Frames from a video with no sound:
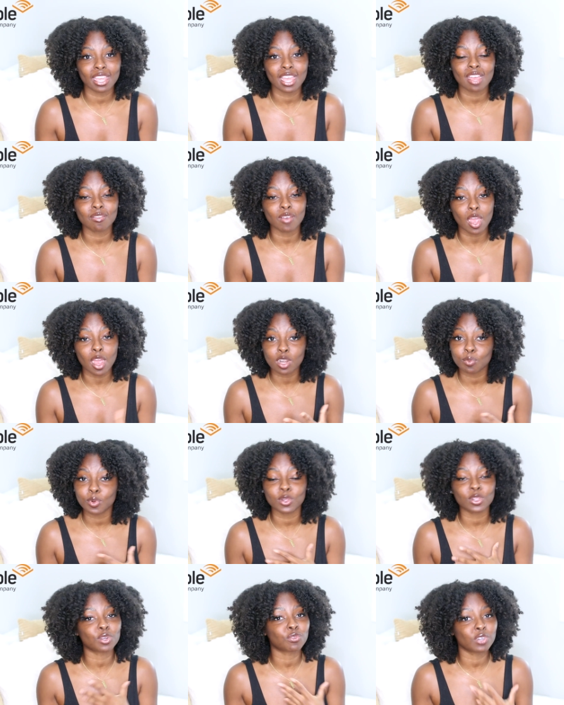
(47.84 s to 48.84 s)
they have
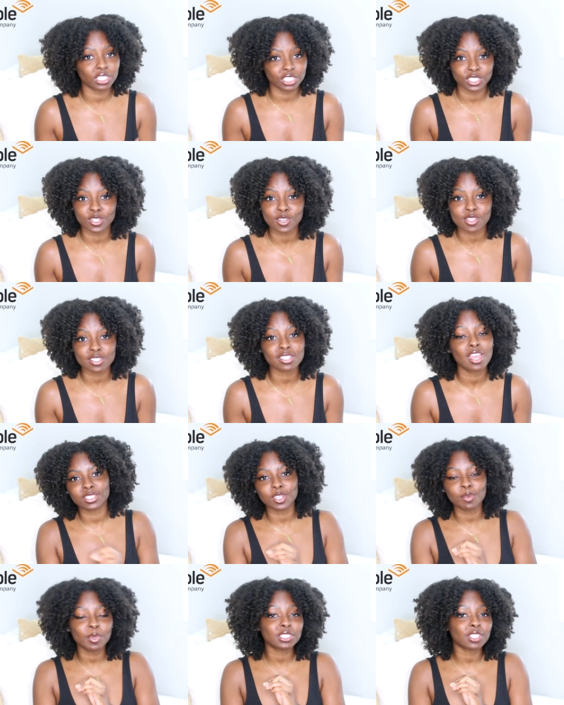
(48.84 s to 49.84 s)
Audible originals.
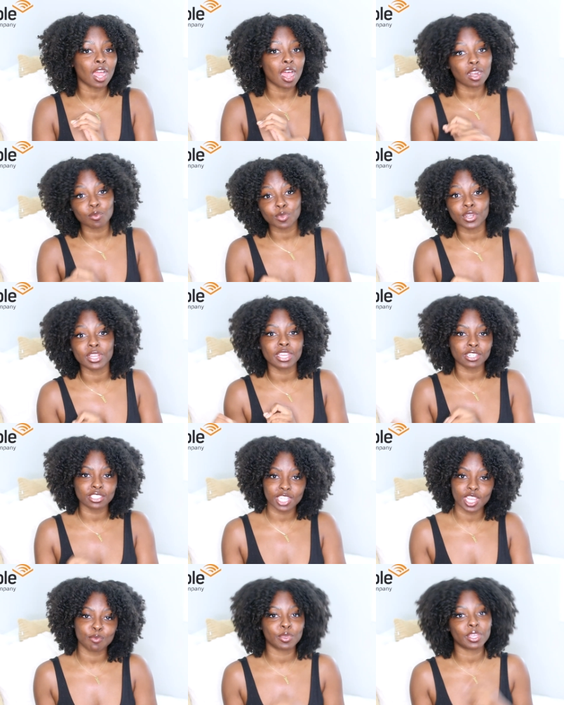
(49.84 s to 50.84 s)
So much Audible
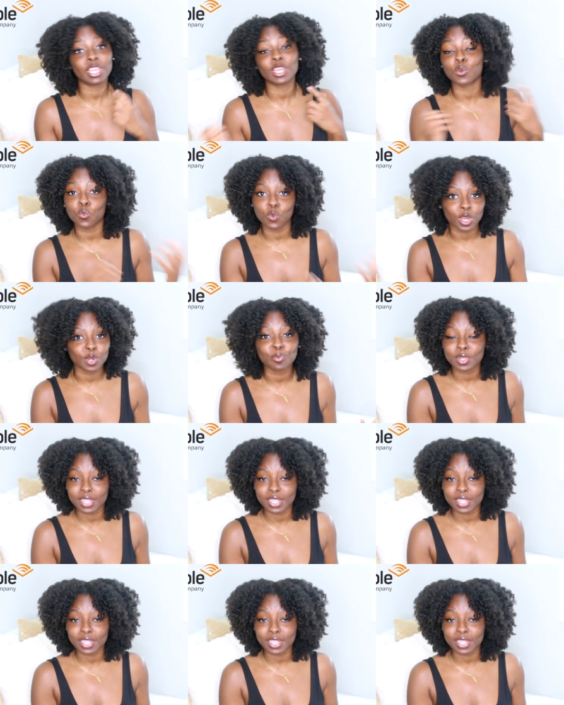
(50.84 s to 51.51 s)
entertainment in one